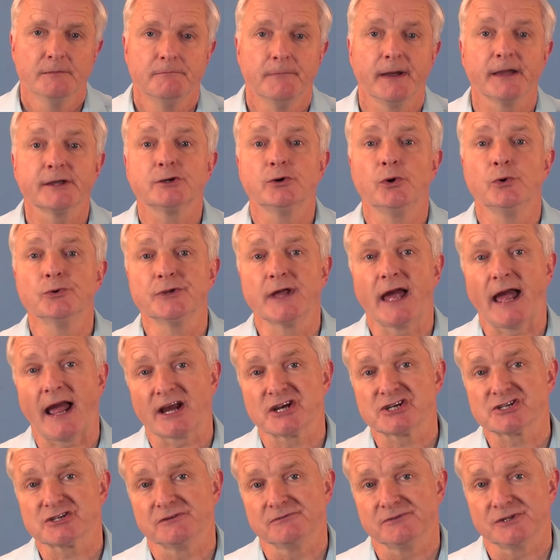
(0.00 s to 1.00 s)
My call to
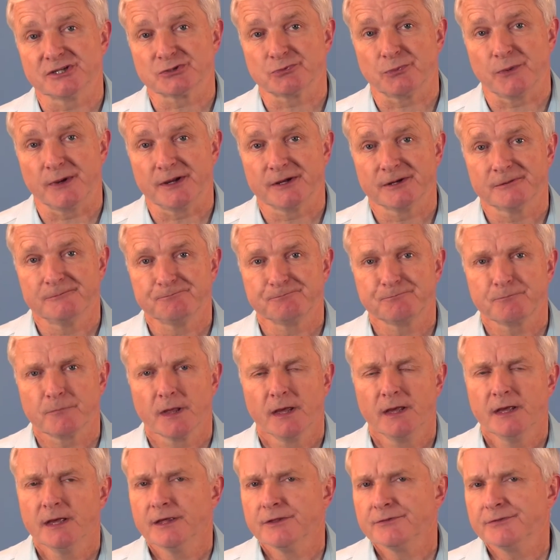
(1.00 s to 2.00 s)
action this week.
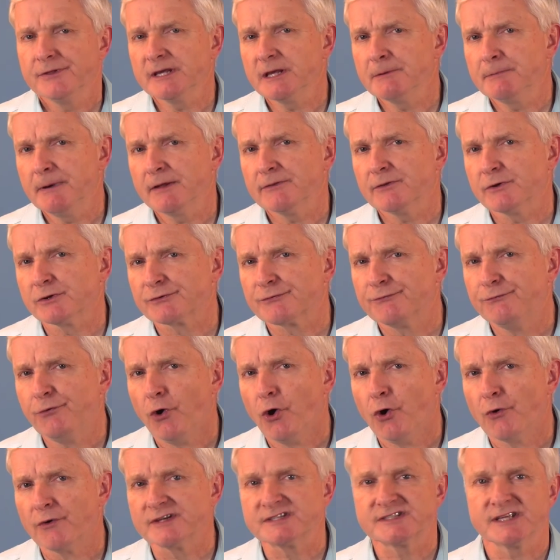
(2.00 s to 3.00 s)
Think about those
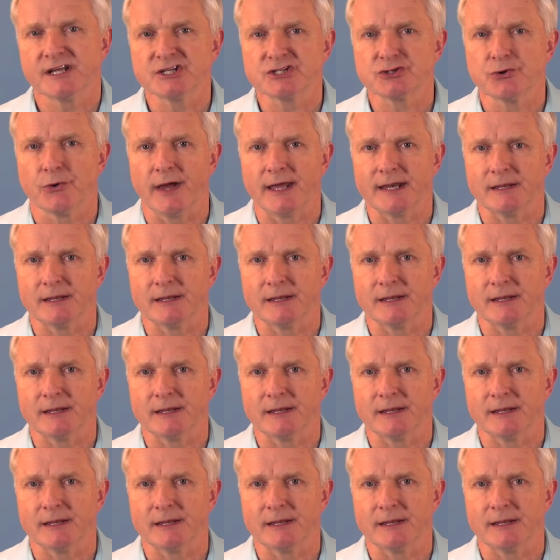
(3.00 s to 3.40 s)
four essential